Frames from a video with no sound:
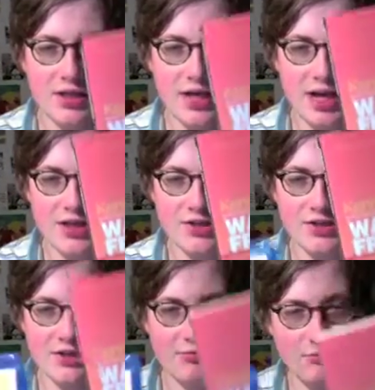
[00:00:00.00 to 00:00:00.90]

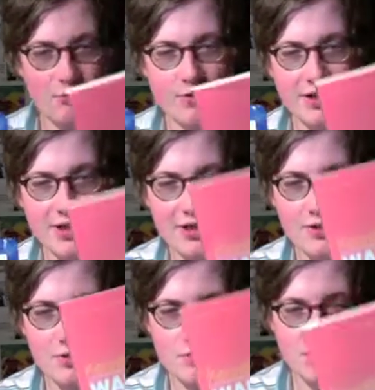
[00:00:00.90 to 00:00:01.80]
actually really
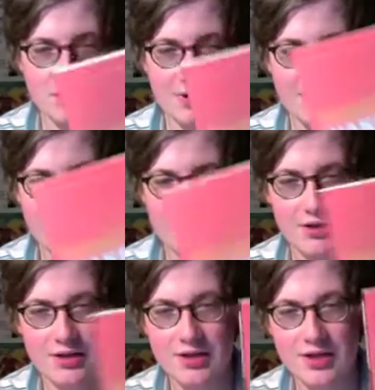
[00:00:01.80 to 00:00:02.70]
good.
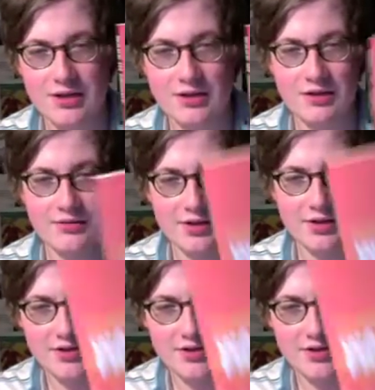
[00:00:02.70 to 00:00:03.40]
I have to